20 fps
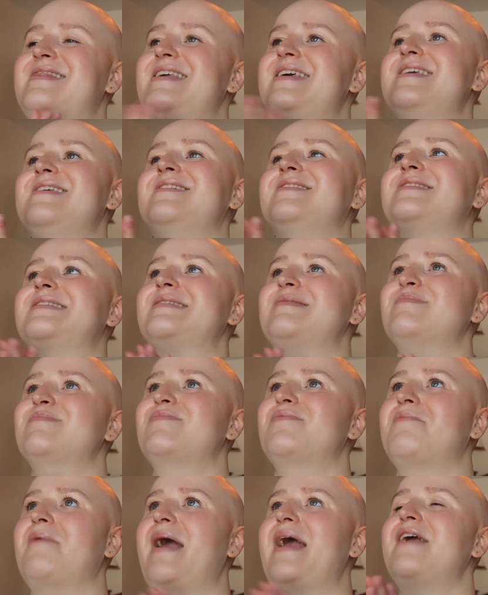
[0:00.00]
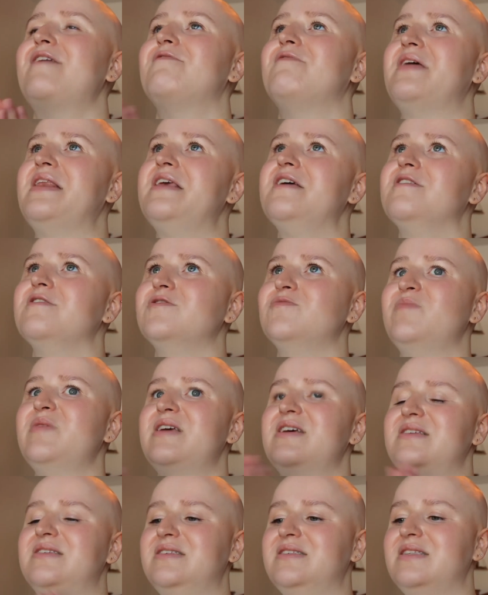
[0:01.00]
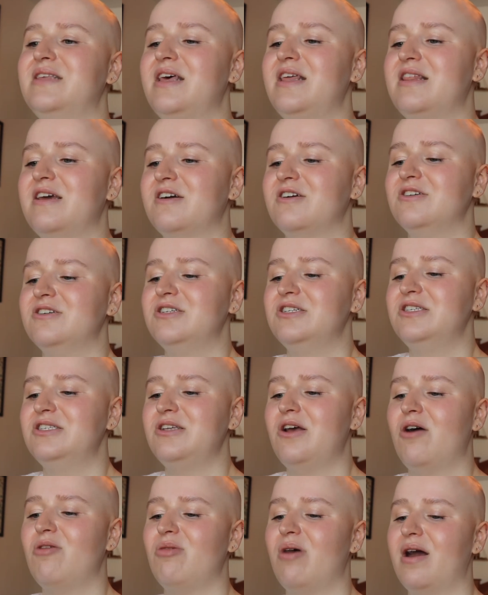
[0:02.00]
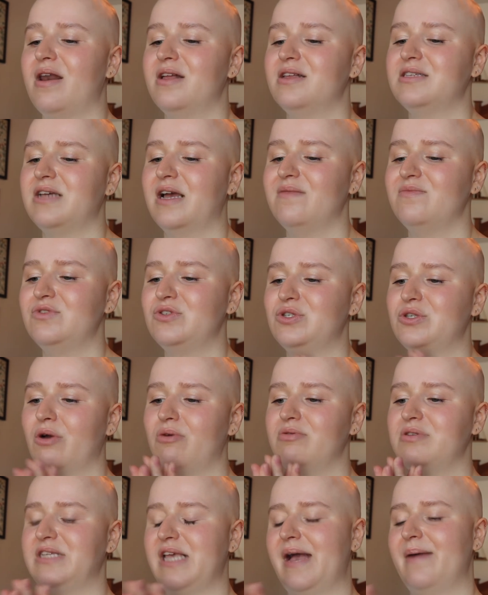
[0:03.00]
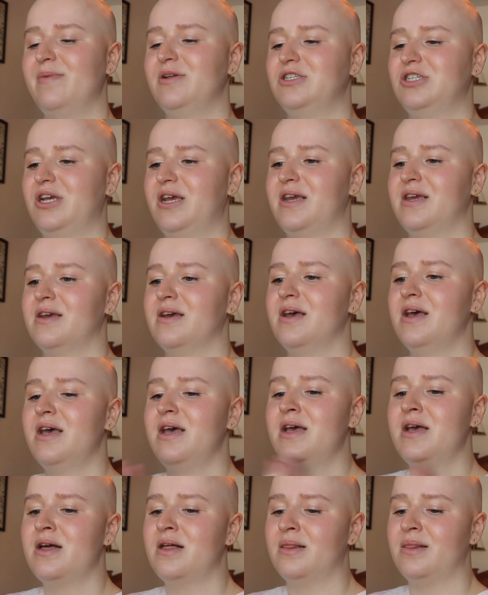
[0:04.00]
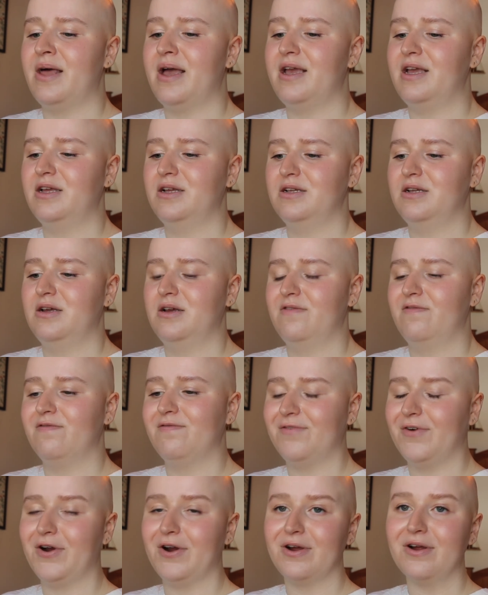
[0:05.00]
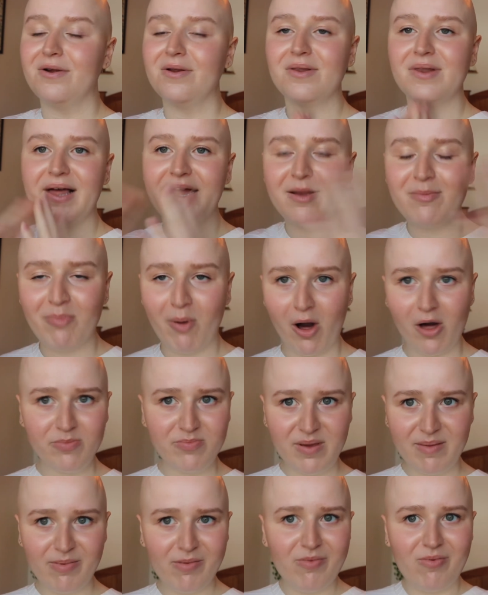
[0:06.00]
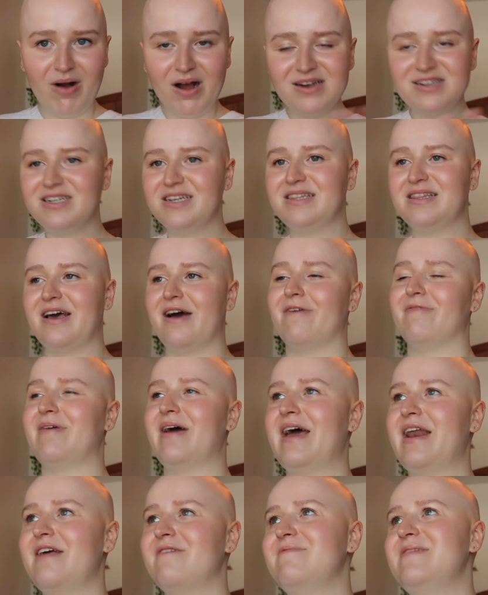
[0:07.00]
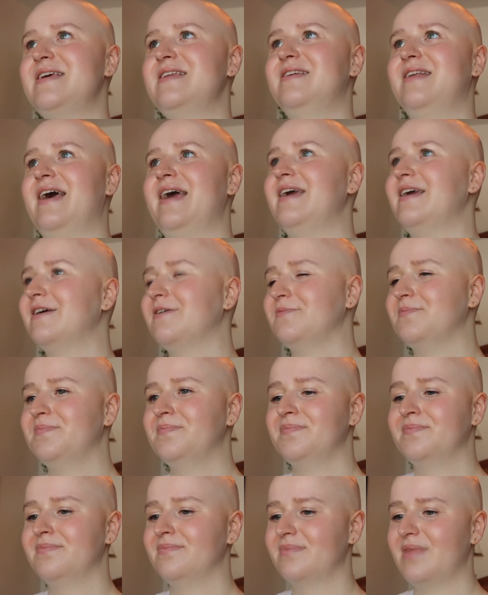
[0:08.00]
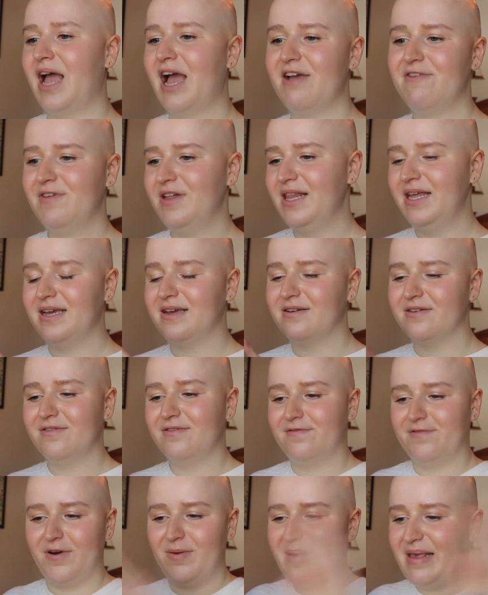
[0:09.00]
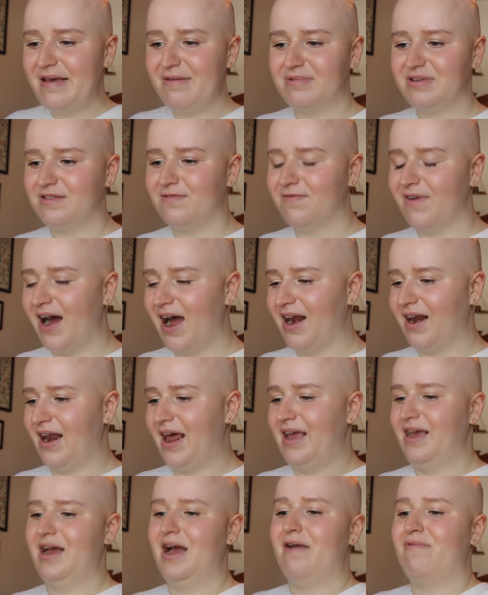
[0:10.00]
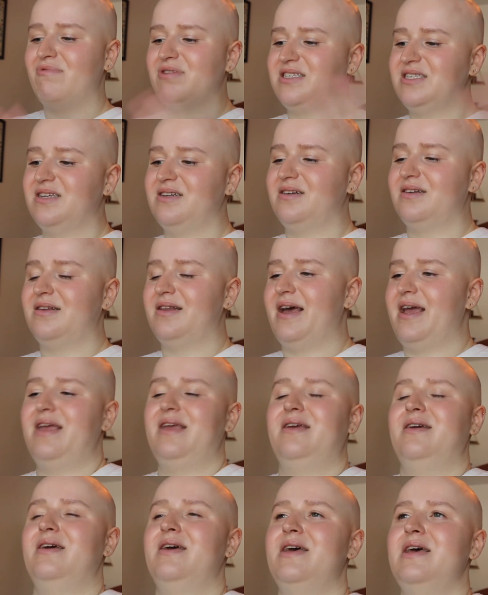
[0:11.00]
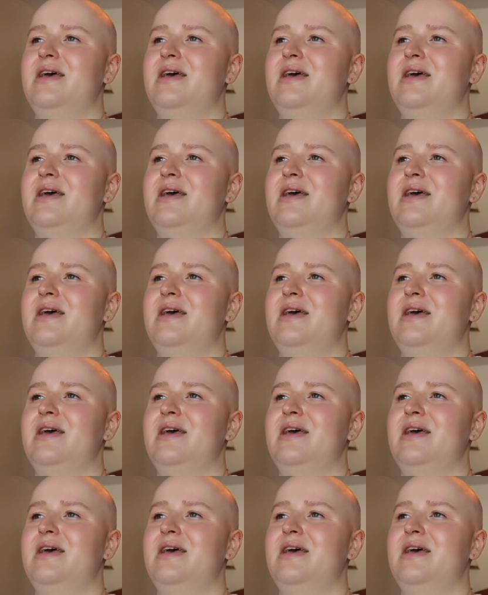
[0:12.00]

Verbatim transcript: these prank videos because they're just a lot of times so damaging like for like bald people watching them and I mean like I felt like for me it was fun like I wasn't like